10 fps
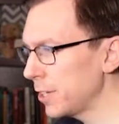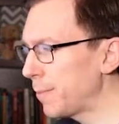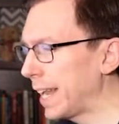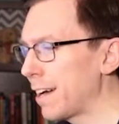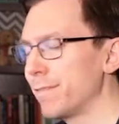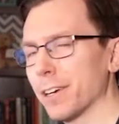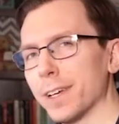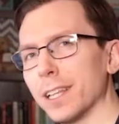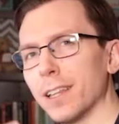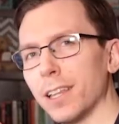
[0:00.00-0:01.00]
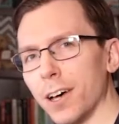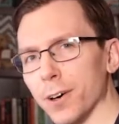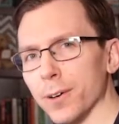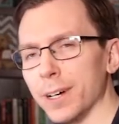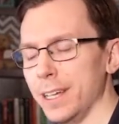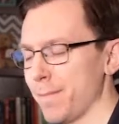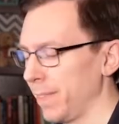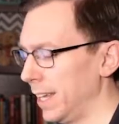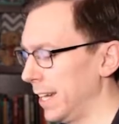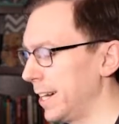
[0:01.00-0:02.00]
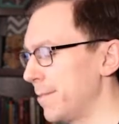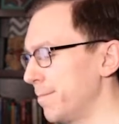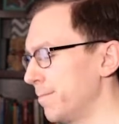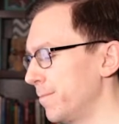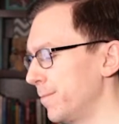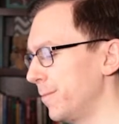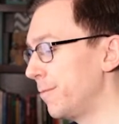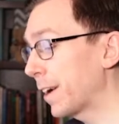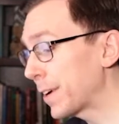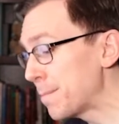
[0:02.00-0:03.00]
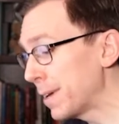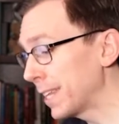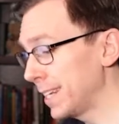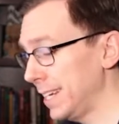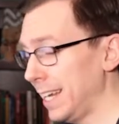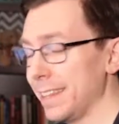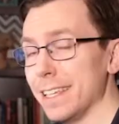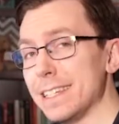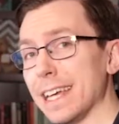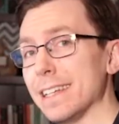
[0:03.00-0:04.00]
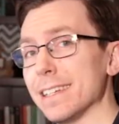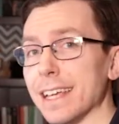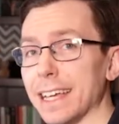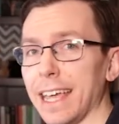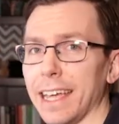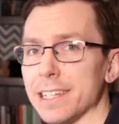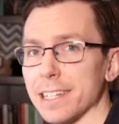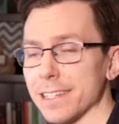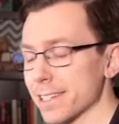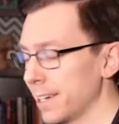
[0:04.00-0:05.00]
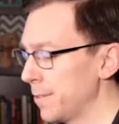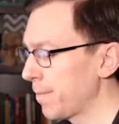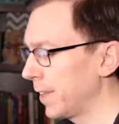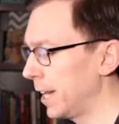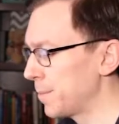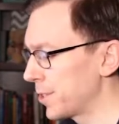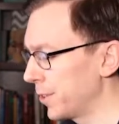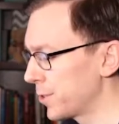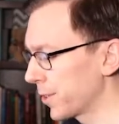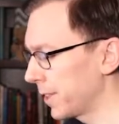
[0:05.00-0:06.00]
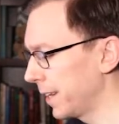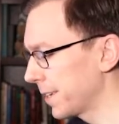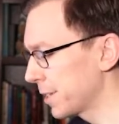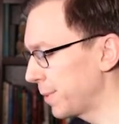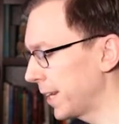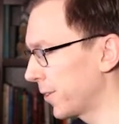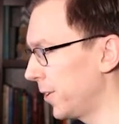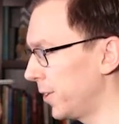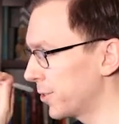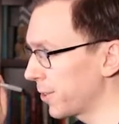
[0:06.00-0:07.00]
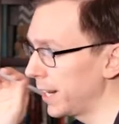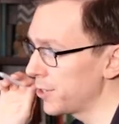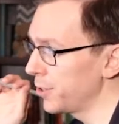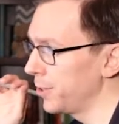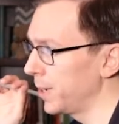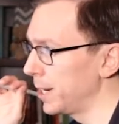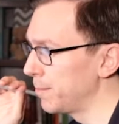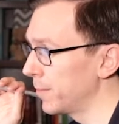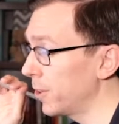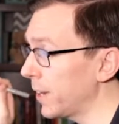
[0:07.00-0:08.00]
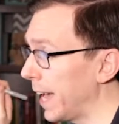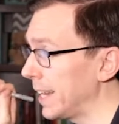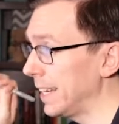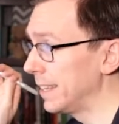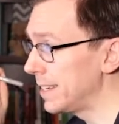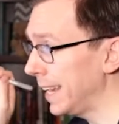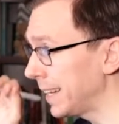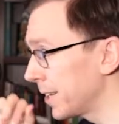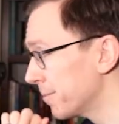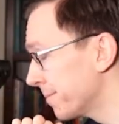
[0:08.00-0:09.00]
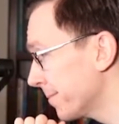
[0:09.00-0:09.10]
you might have very low um, variability in the day to day cases. Um, so those are things that we can all try to um, look at in the data.